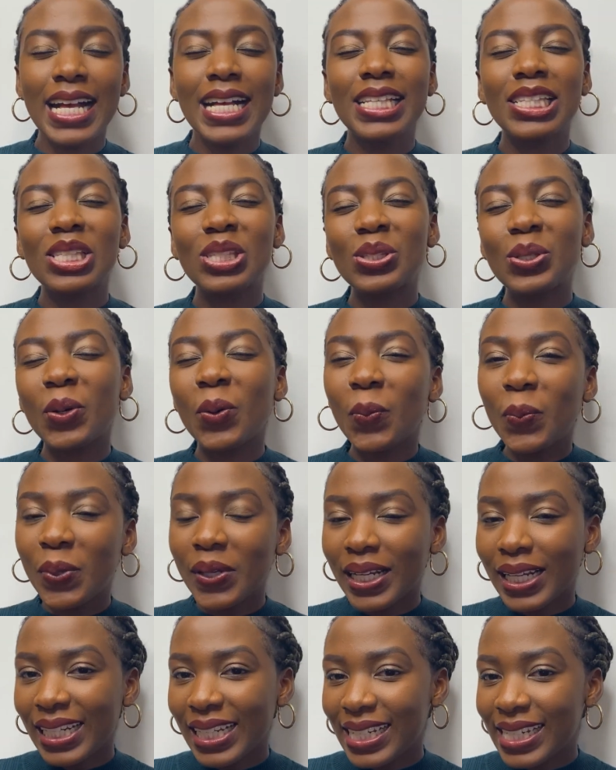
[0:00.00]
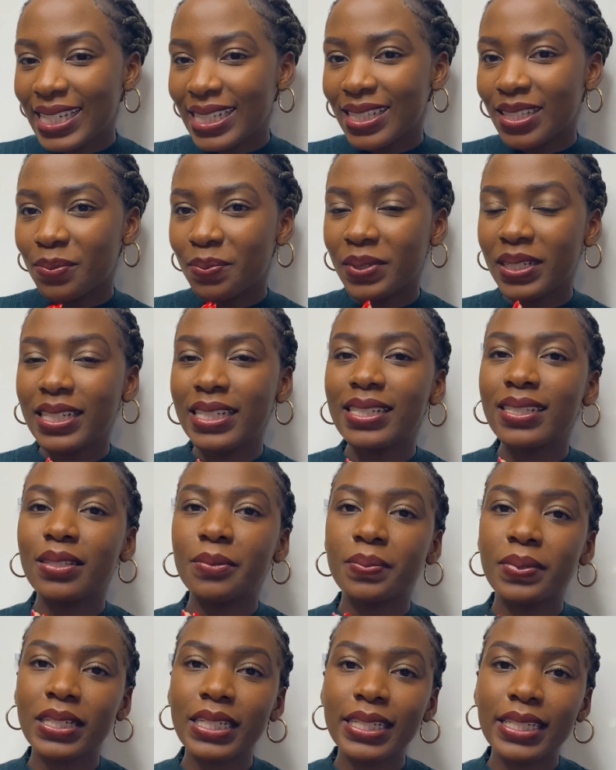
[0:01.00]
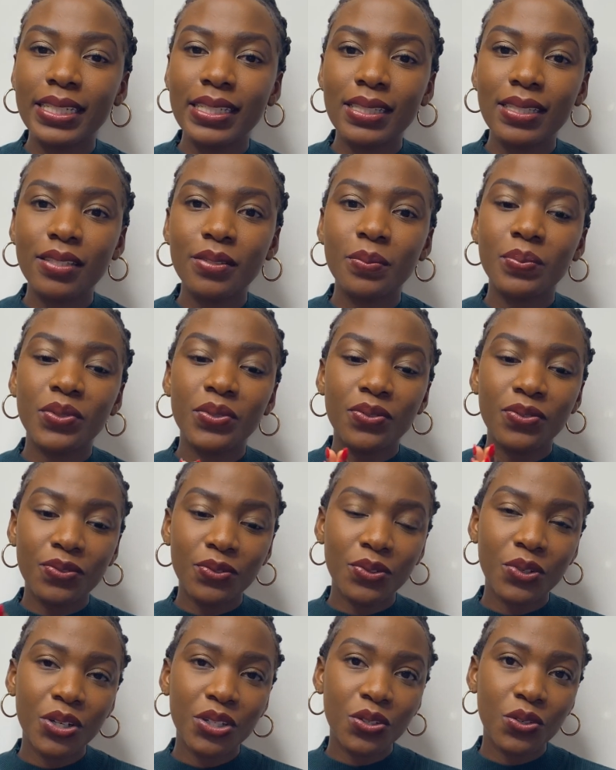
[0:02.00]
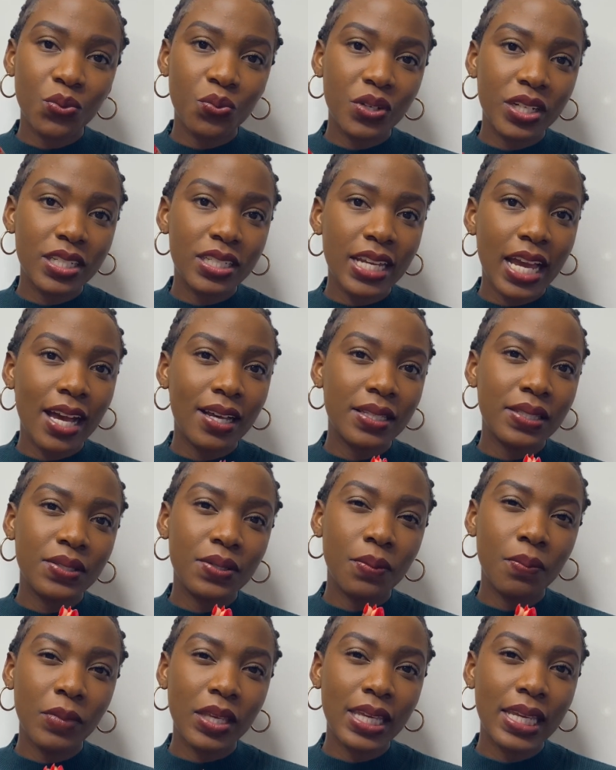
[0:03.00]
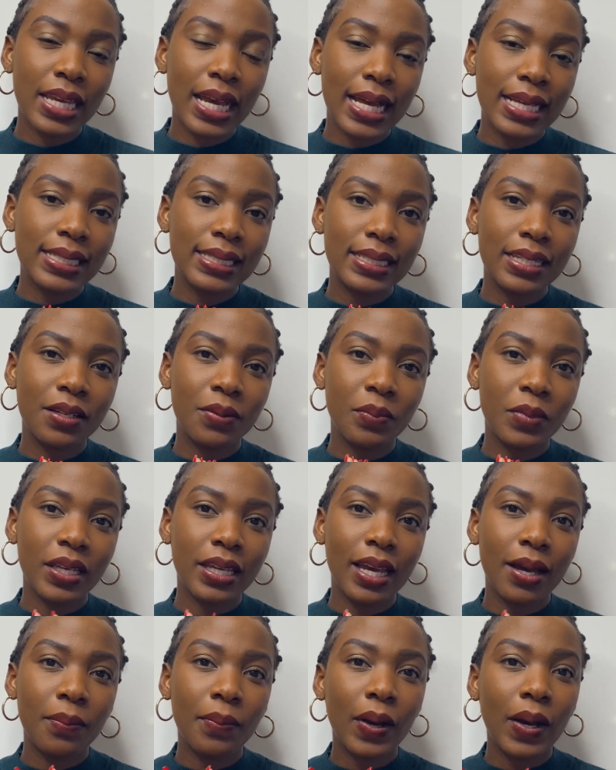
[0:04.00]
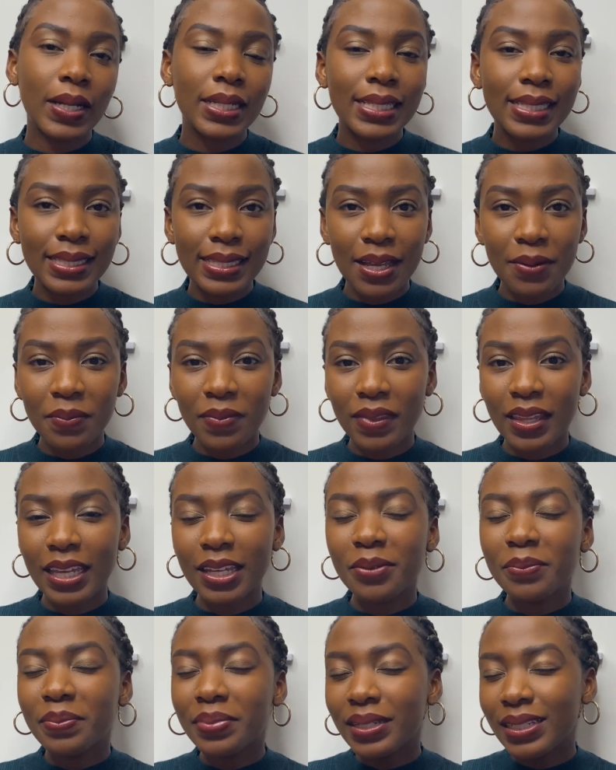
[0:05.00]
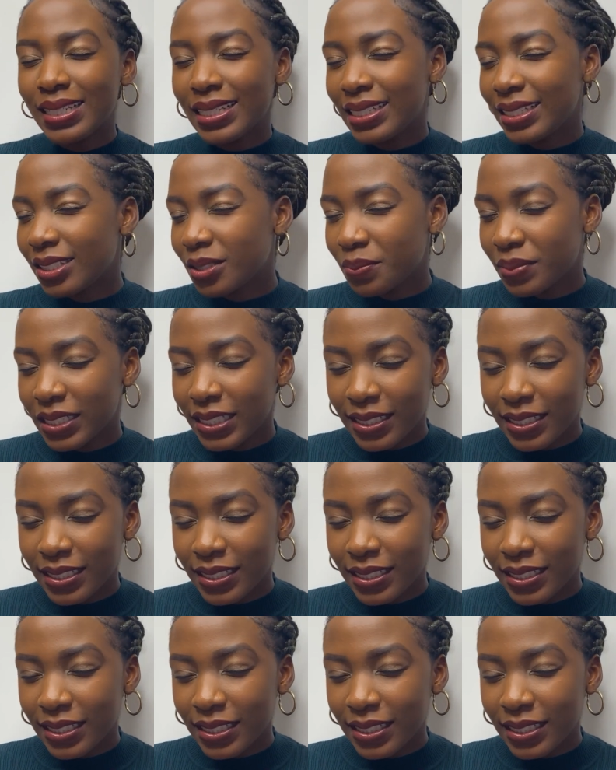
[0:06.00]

So please, before you reach out to me asking me about something, please